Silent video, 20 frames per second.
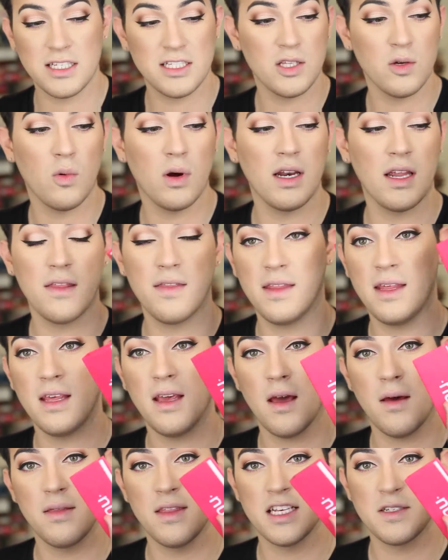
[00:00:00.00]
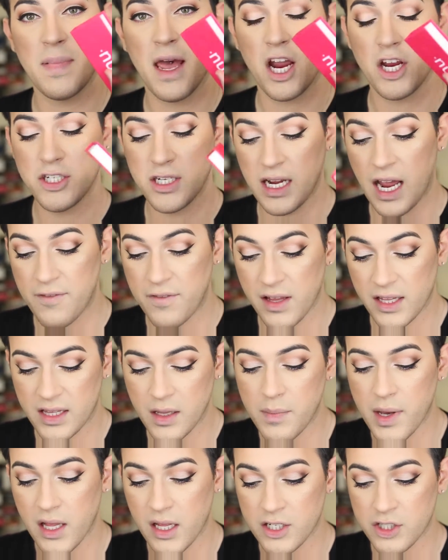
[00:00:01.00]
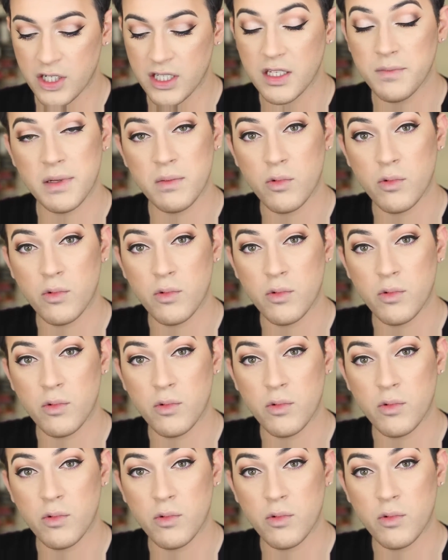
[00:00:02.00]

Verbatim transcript: It's the one in the this packaging. I feel like the bellas are a little